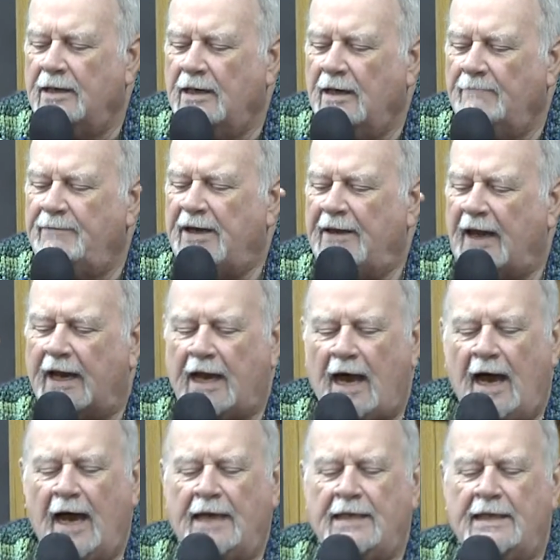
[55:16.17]
He says, by
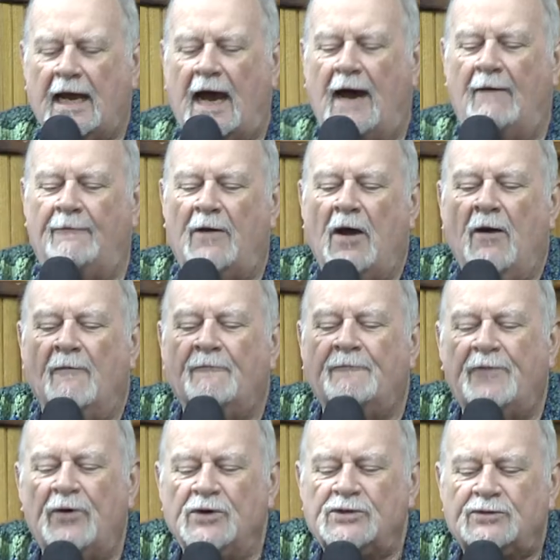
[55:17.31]
his own word brought us
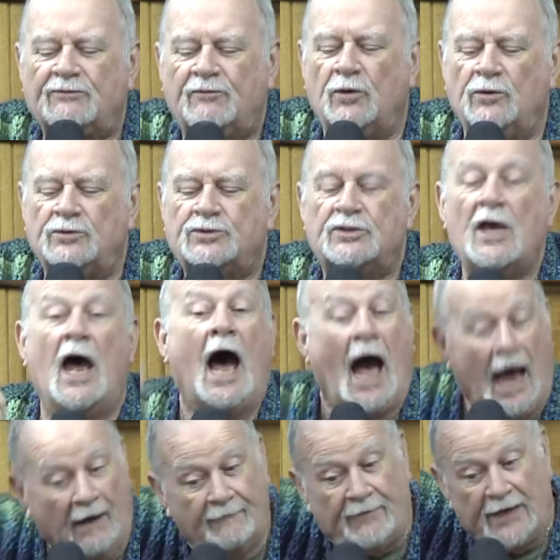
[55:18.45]
forth that we
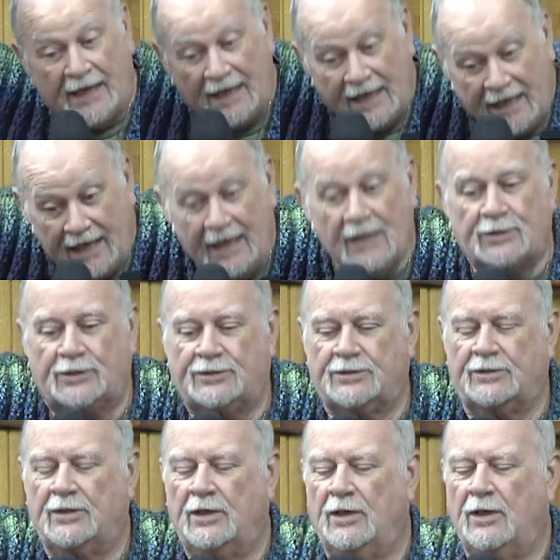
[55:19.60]
might be the
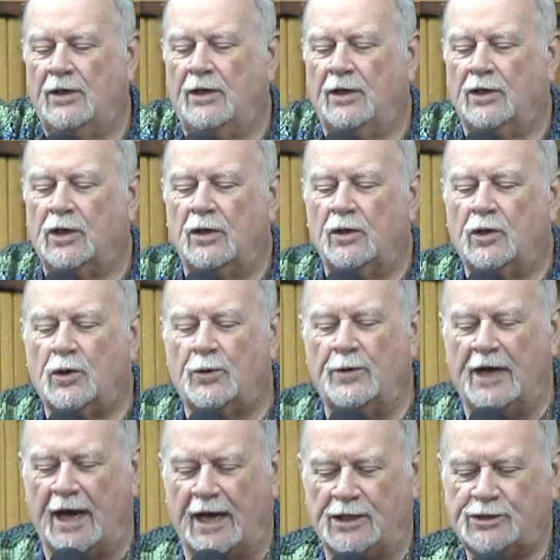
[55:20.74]
kind of
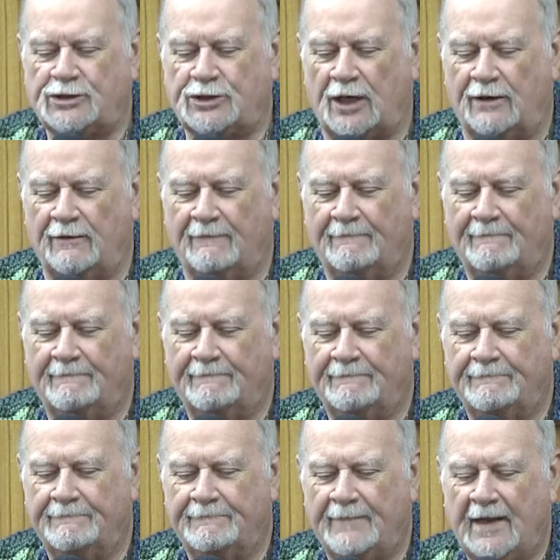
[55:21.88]
first fruits of
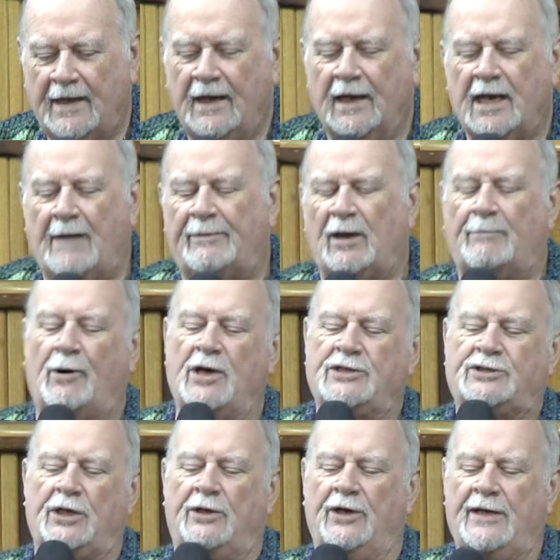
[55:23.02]
his
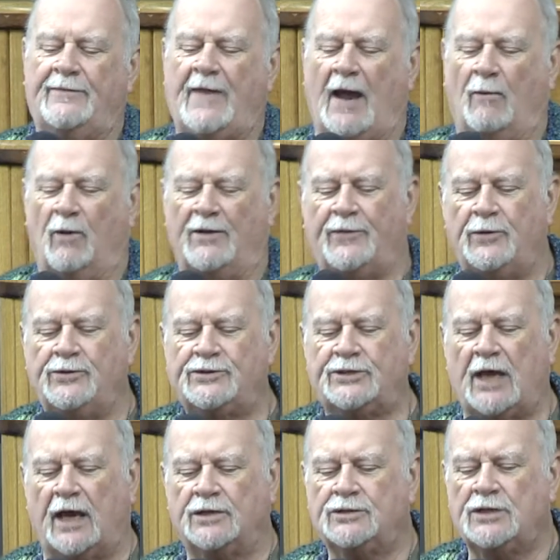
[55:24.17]

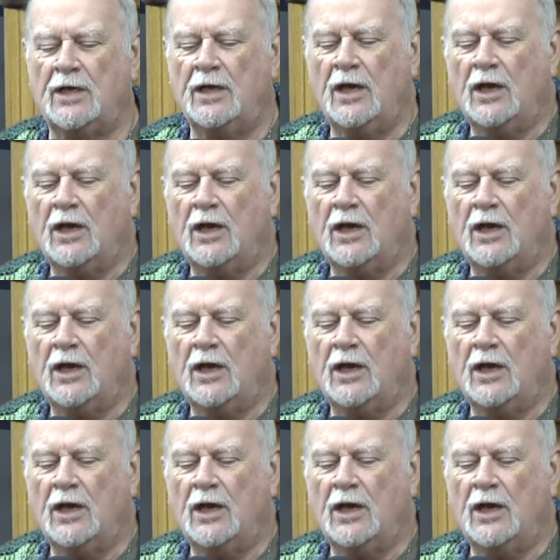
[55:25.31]
creation.